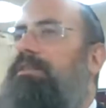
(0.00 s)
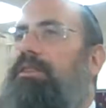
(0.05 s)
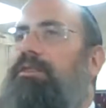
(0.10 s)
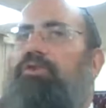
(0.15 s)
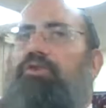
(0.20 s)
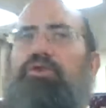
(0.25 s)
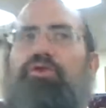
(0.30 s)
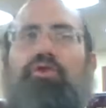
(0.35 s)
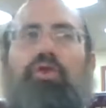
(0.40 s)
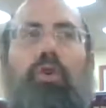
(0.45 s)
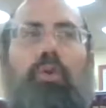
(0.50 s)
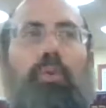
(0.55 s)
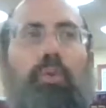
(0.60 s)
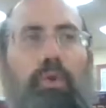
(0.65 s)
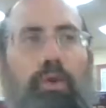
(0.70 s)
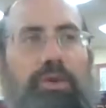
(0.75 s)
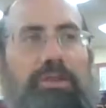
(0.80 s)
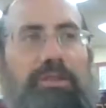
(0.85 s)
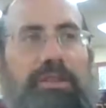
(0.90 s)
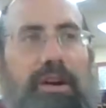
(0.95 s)
you draw
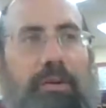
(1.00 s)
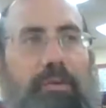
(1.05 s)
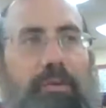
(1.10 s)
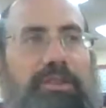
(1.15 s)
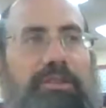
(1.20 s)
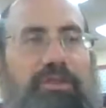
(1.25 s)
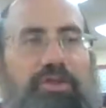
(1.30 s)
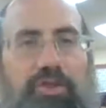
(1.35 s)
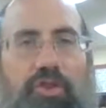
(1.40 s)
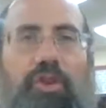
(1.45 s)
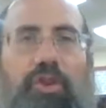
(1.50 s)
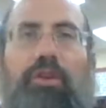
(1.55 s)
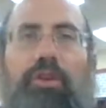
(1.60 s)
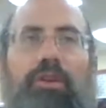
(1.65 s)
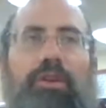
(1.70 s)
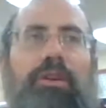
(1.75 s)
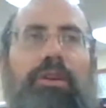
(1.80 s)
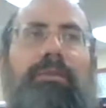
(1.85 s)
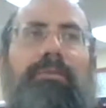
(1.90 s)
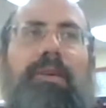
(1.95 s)
water with
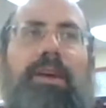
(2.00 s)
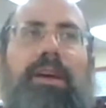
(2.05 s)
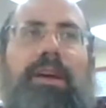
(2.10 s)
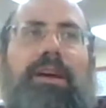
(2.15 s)
joy.